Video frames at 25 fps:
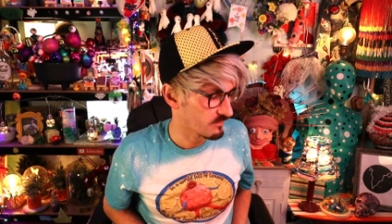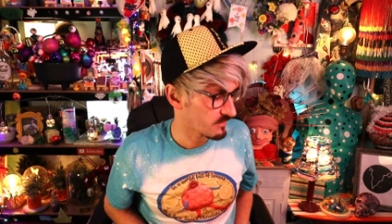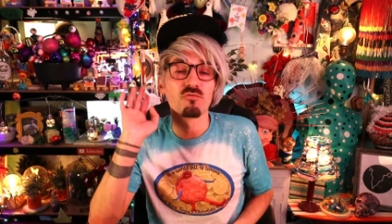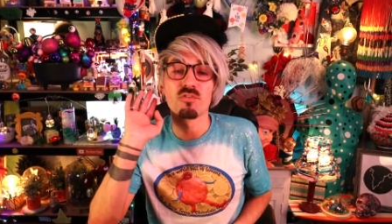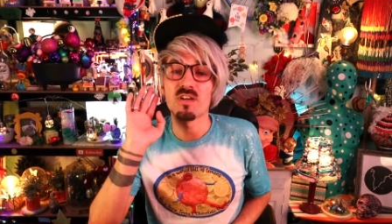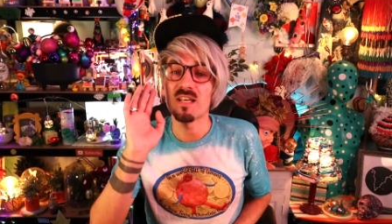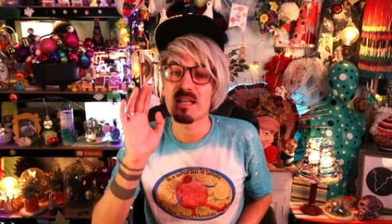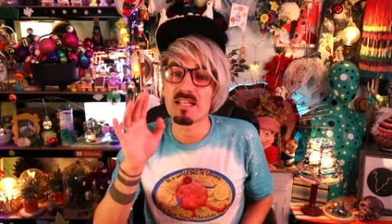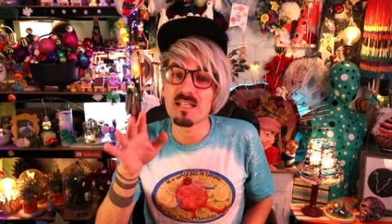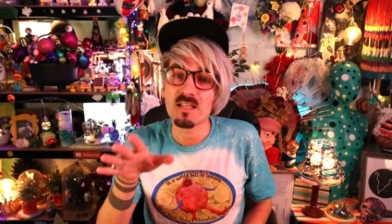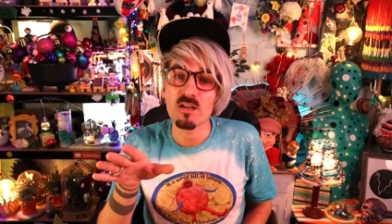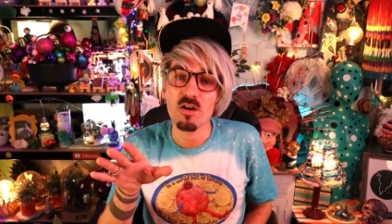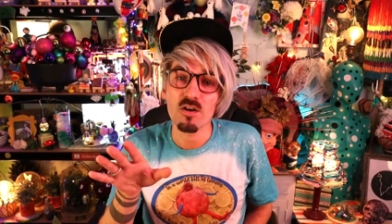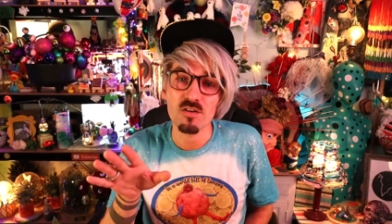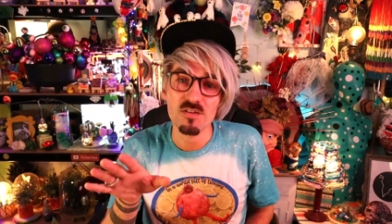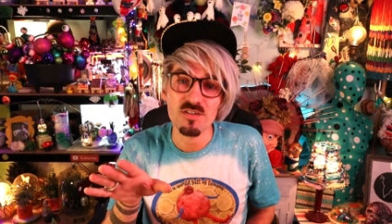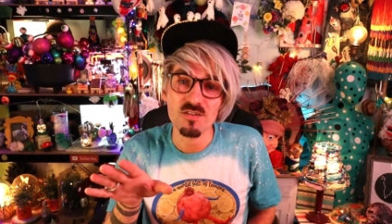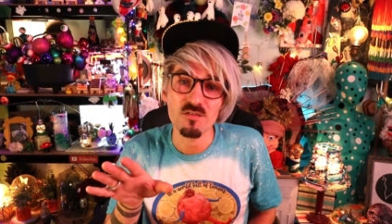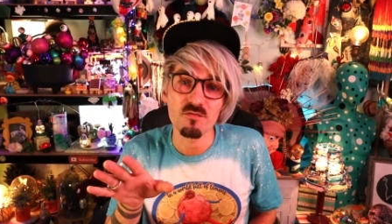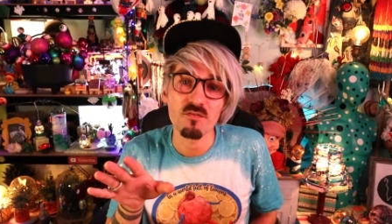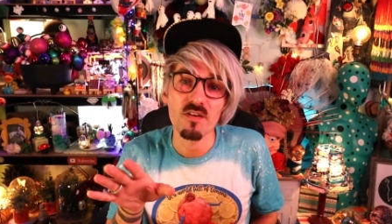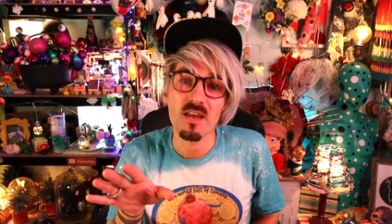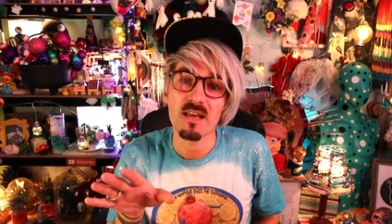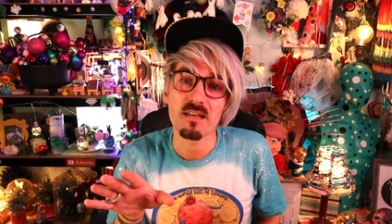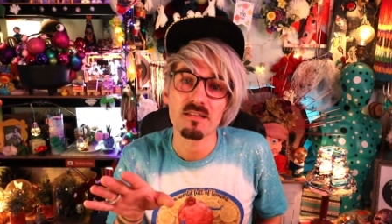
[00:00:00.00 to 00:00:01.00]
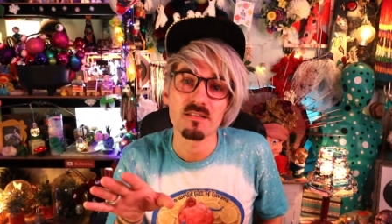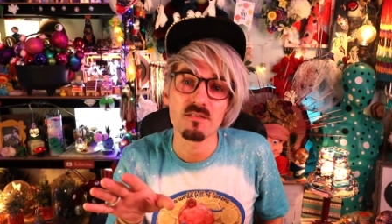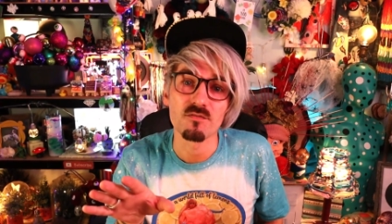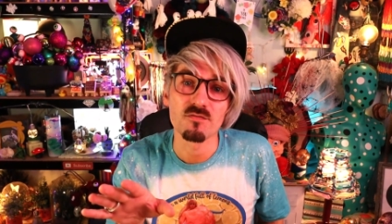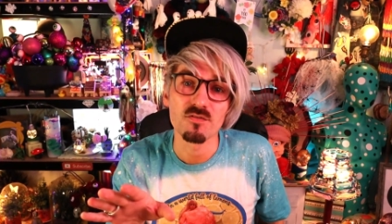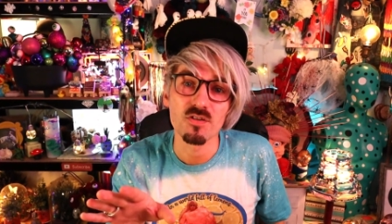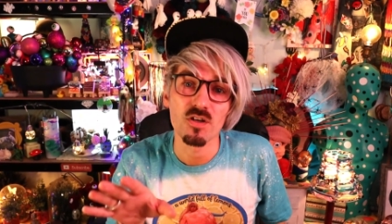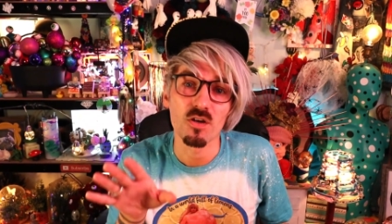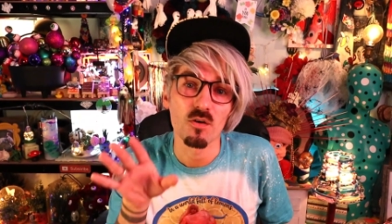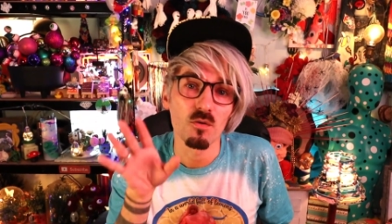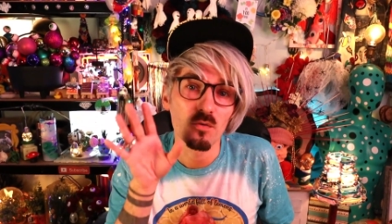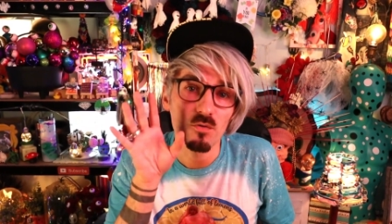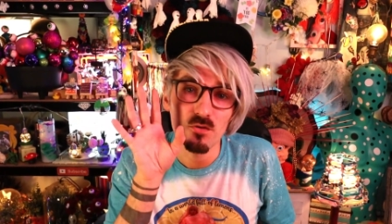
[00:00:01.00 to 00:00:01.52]
Really cost cost effective
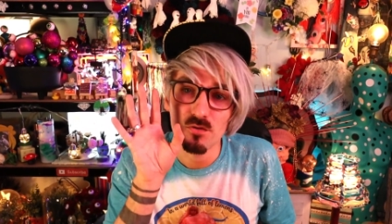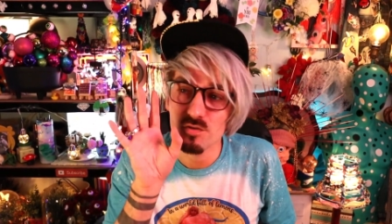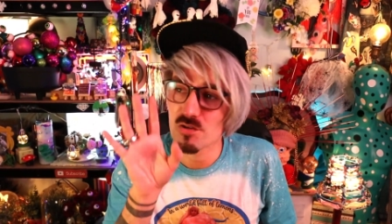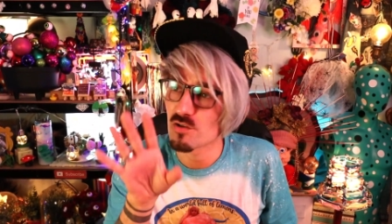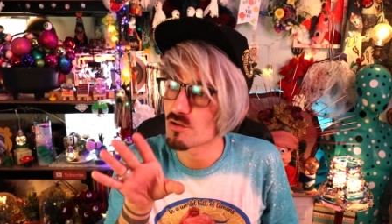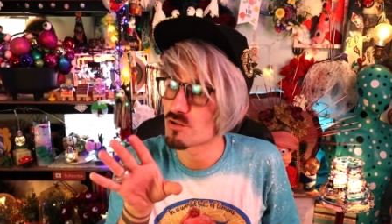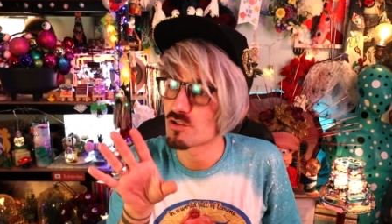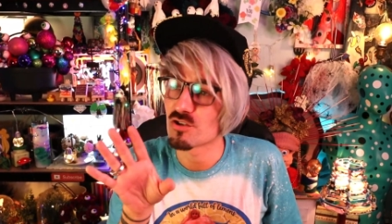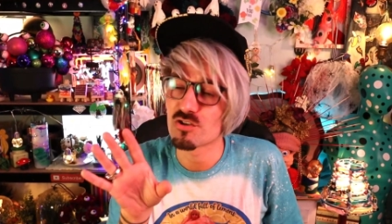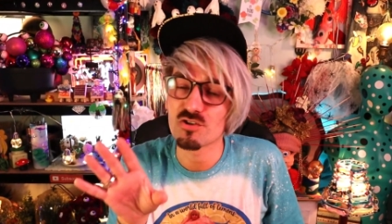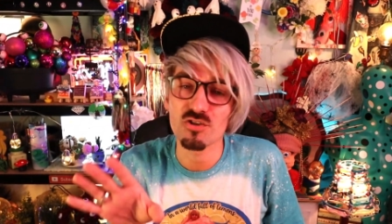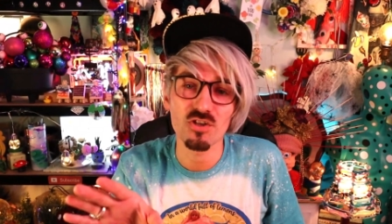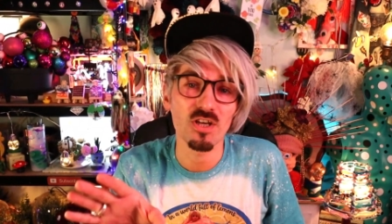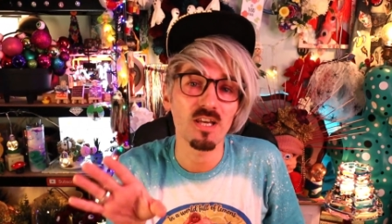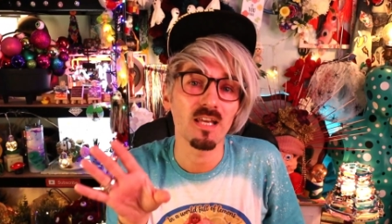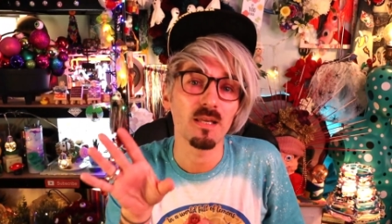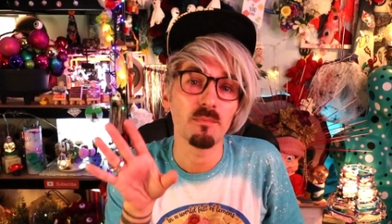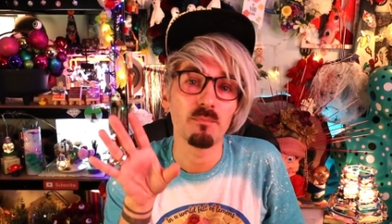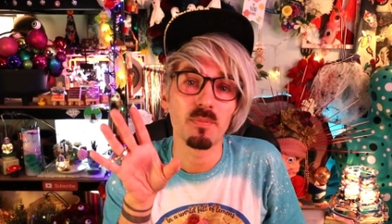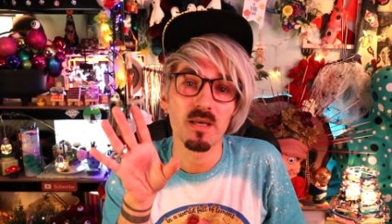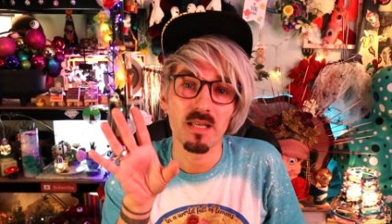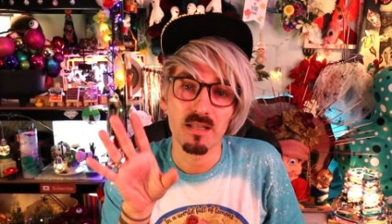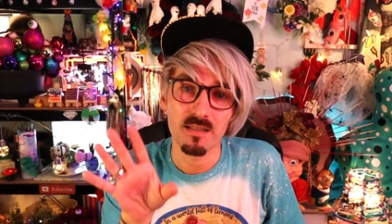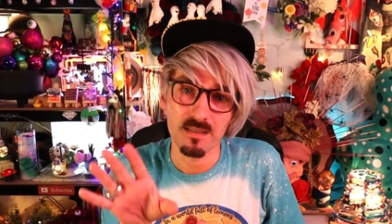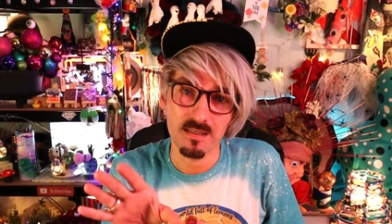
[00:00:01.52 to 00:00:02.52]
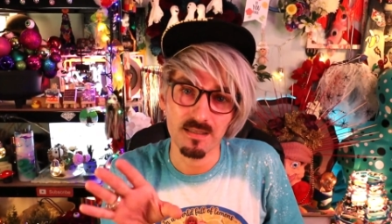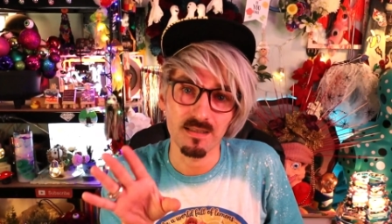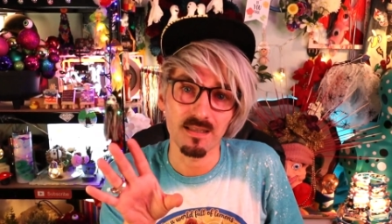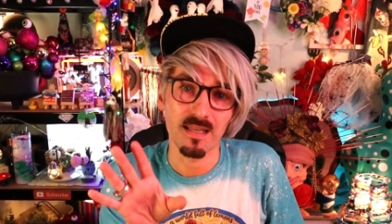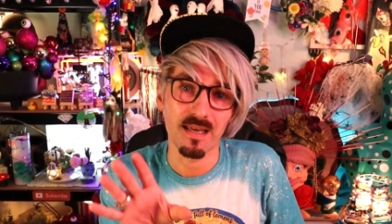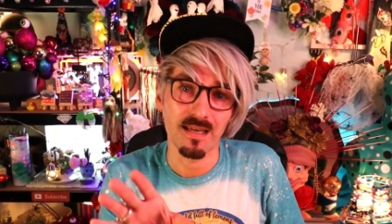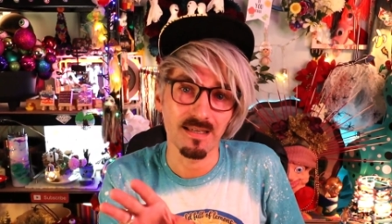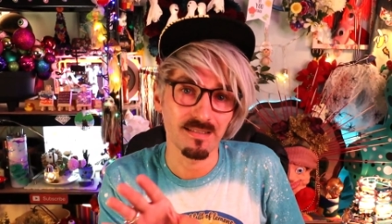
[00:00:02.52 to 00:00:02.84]
too. Such a cheap little